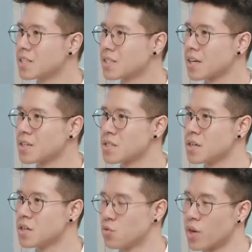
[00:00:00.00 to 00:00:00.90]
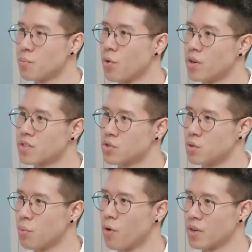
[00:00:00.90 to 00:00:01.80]
that is a great point to
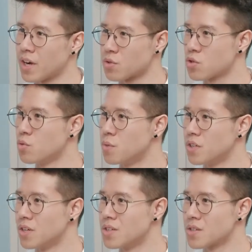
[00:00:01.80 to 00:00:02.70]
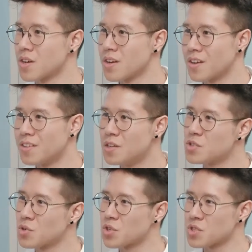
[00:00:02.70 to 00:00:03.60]
point out too, because these
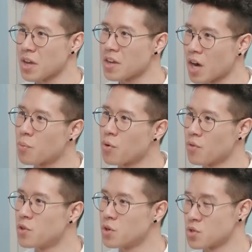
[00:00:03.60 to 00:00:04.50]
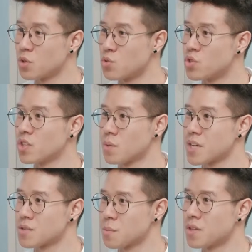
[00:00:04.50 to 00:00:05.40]
are just a couple of years, G Clubs
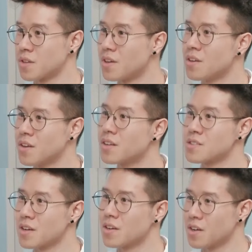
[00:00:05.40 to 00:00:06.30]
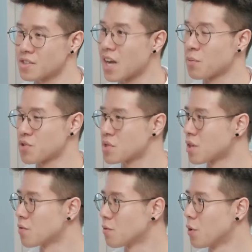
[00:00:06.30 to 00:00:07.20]
has been established
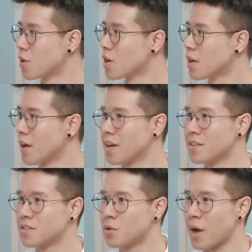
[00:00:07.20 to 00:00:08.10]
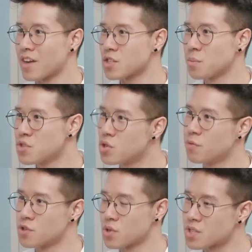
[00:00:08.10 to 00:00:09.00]
itself for, and there hasn't been
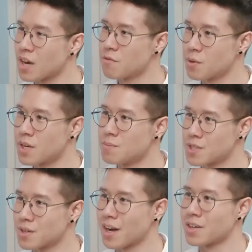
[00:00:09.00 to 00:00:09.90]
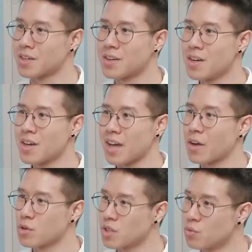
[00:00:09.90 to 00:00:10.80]
sufficient time for them to kind of
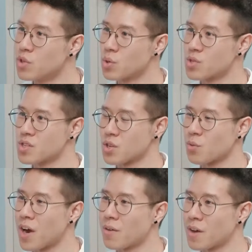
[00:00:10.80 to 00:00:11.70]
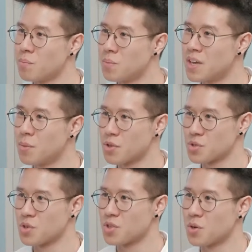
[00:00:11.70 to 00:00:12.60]
gather their resources around and be able
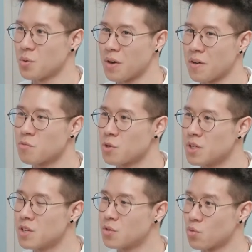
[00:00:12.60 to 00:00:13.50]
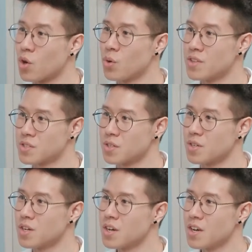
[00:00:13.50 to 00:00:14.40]
to, really grow
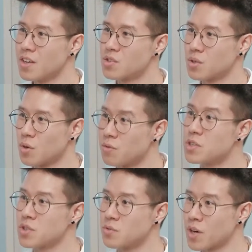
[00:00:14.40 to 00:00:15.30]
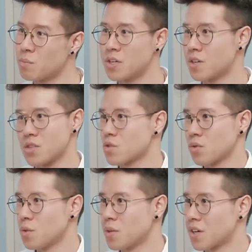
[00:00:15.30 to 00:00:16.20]
into their vision, right? Because it's
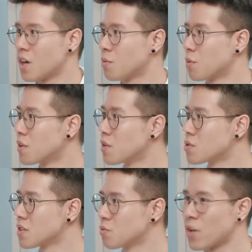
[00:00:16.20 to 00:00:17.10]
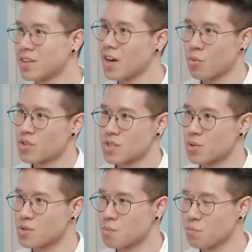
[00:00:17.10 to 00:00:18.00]
only been a couple of years. Right now, we're
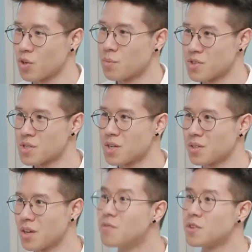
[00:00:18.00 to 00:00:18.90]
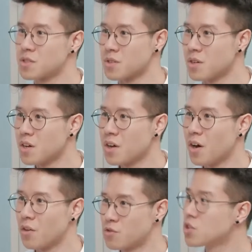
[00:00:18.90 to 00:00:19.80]
still pretty much seeing the infancy
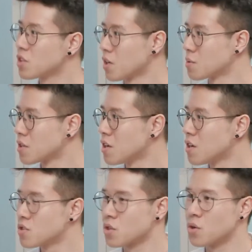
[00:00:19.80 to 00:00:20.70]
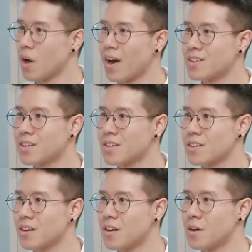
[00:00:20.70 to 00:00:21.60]
of G Clubs. So I
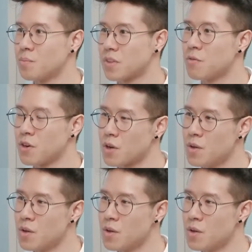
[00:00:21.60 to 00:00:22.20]
think the very